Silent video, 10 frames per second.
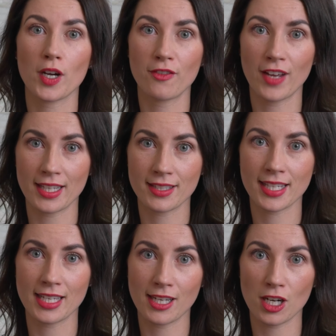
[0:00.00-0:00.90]
advanced
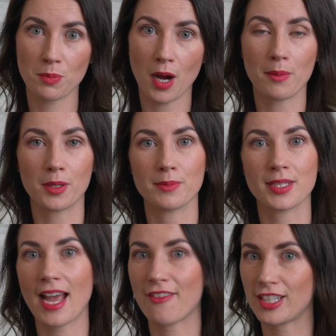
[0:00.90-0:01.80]
skincare problems
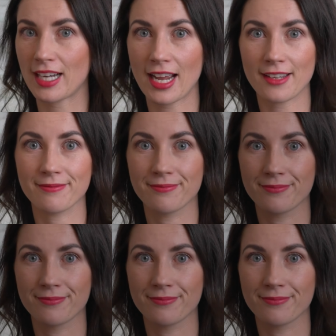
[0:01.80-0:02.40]
every day.